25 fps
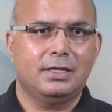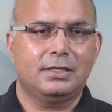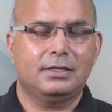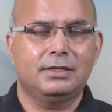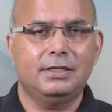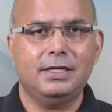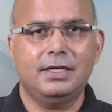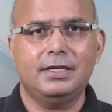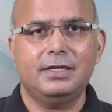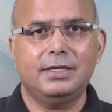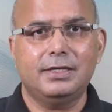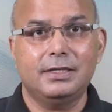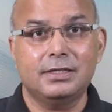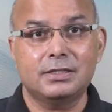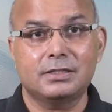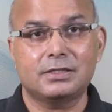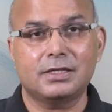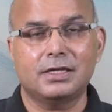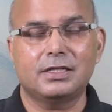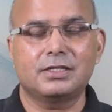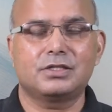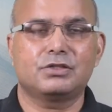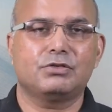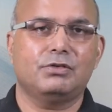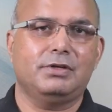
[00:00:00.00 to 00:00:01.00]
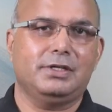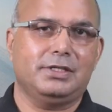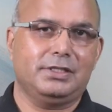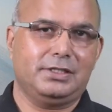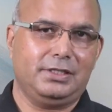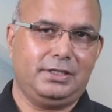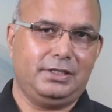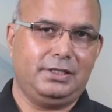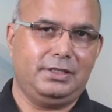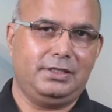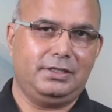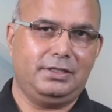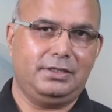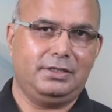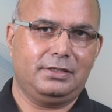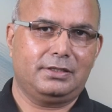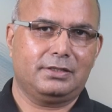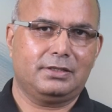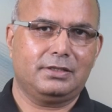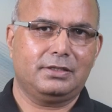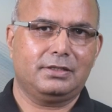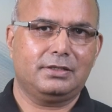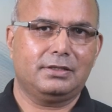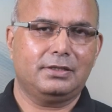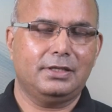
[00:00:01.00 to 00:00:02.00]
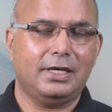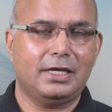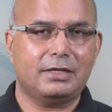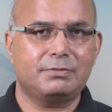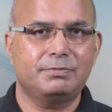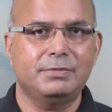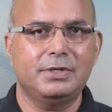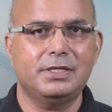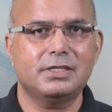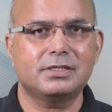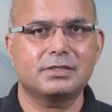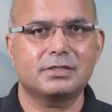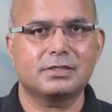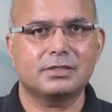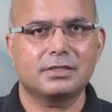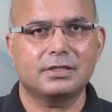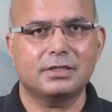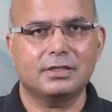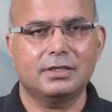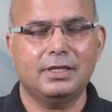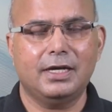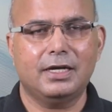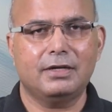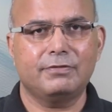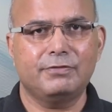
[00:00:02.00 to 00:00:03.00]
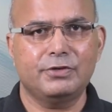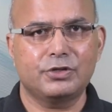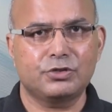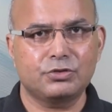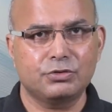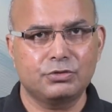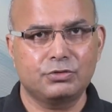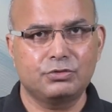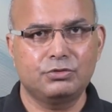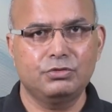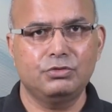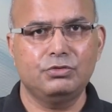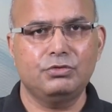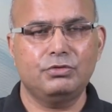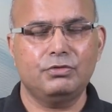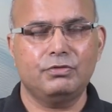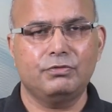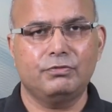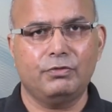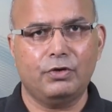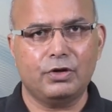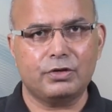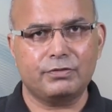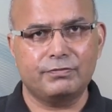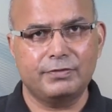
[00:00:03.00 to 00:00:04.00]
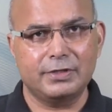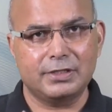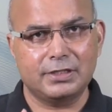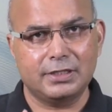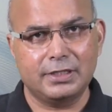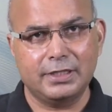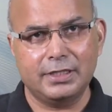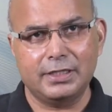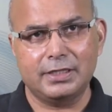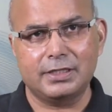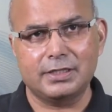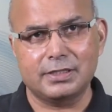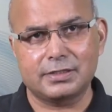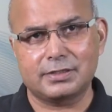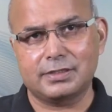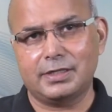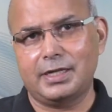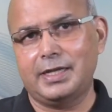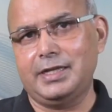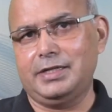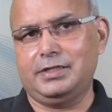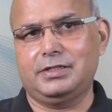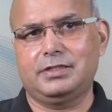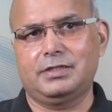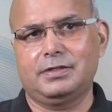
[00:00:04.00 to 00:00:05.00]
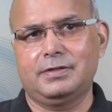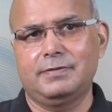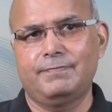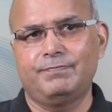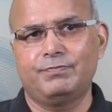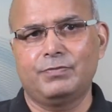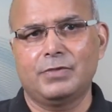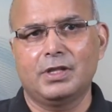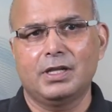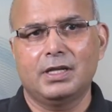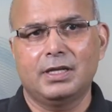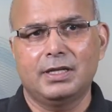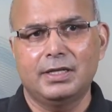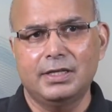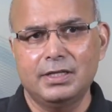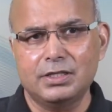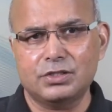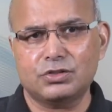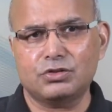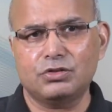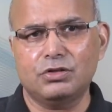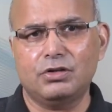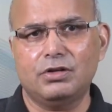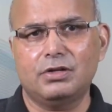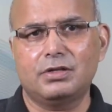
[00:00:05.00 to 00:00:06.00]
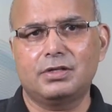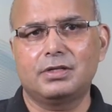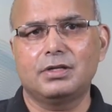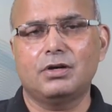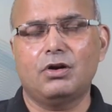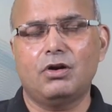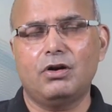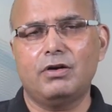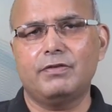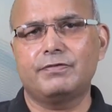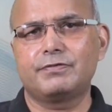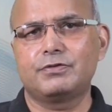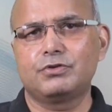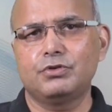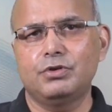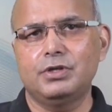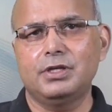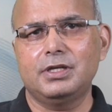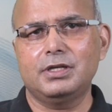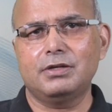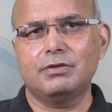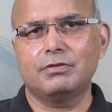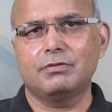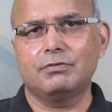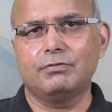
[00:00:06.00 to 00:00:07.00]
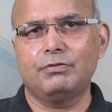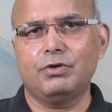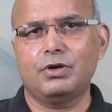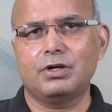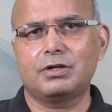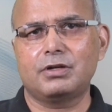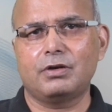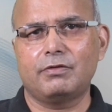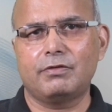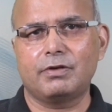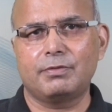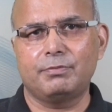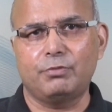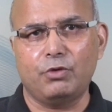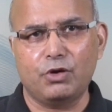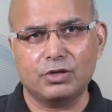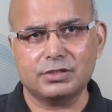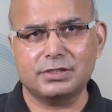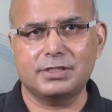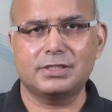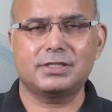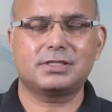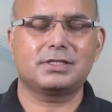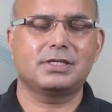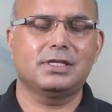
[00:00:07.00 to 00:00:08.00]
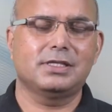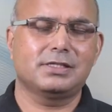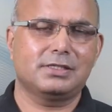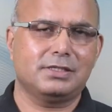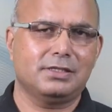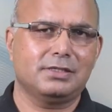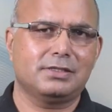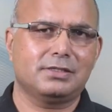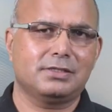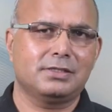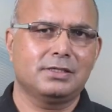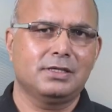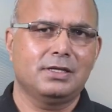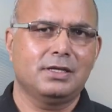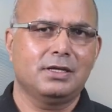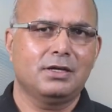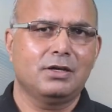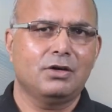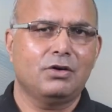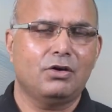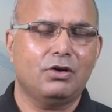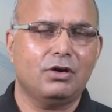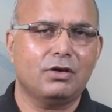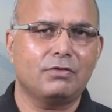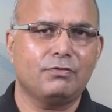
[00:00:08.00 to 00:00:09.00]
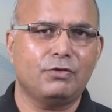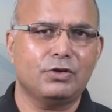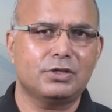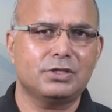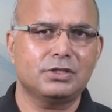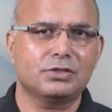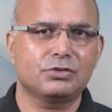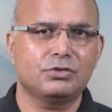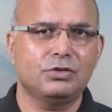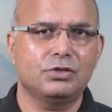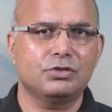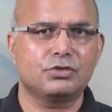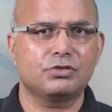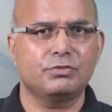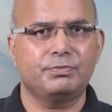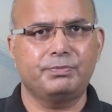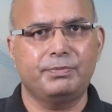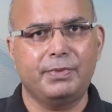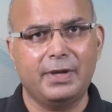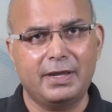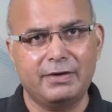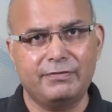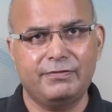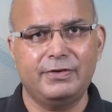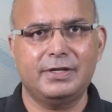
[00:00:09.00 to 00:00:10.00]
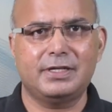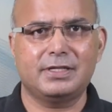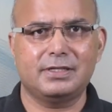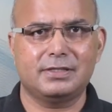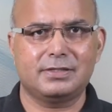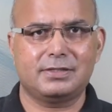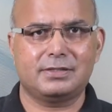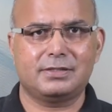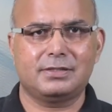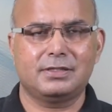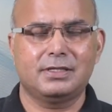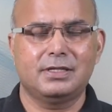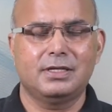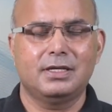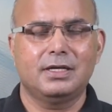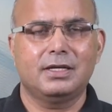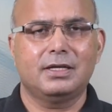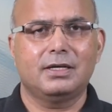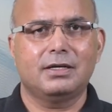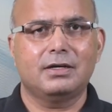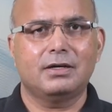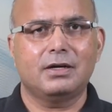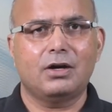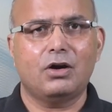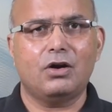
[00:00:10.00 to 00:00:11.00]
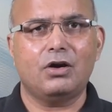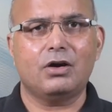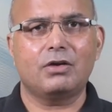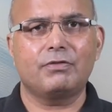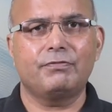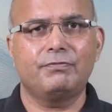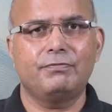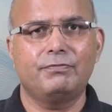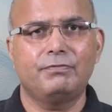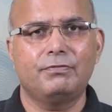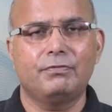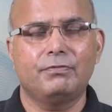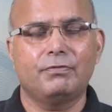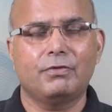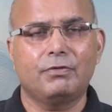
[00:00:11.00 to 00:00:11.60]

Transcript: Then intellectual integrity. That means that we should do what we think is right. Instead of doing what our bosses tells us or what is going to benefit us or